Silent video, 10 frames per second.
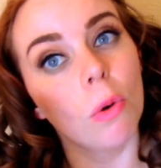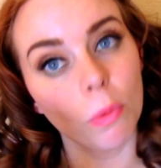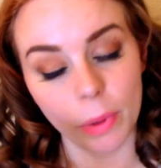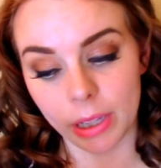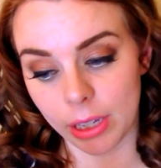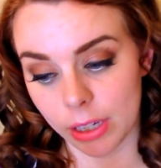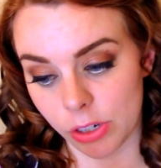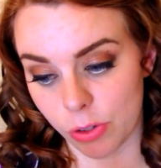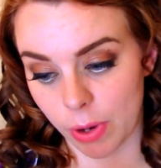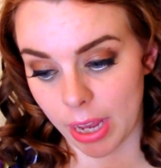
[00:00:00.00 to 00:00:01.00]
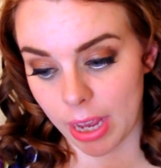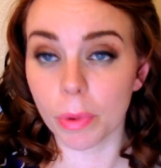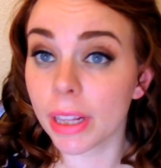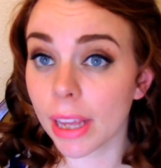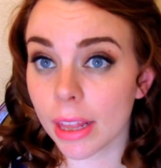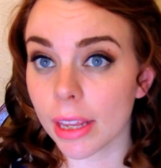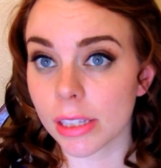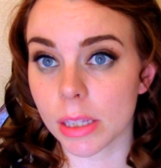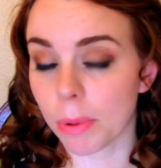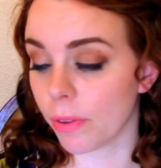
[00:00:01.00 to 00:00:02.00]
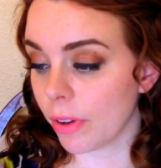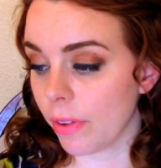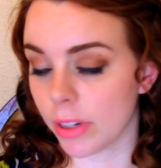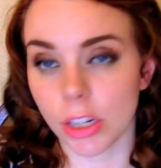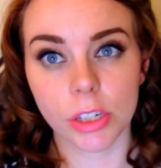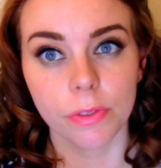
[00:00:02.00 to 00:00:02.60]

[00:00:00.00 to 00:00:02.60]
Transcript: really enjoy Really, I think it's the perfect foundation